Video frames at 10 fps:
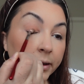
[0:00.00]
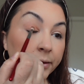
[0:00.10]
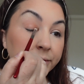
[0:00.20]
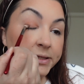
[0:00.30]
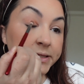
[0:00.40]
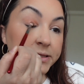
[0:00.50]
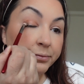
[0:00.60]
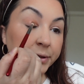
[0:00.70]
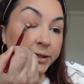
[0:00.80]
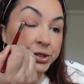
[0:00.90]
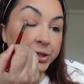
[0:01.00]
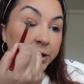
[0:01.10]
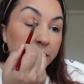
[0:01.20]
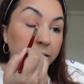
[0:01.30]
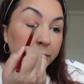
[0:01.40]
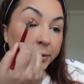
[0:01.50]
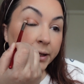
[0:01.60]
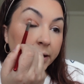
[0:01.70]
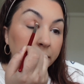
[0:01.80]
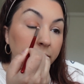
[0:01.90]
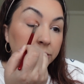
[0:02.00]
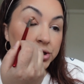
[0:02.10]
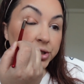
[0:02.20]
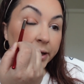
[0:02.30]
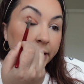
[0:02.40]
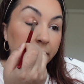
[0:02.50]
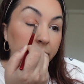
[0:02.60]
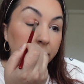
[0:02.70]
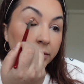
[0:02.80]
And this is a peachier pink shade.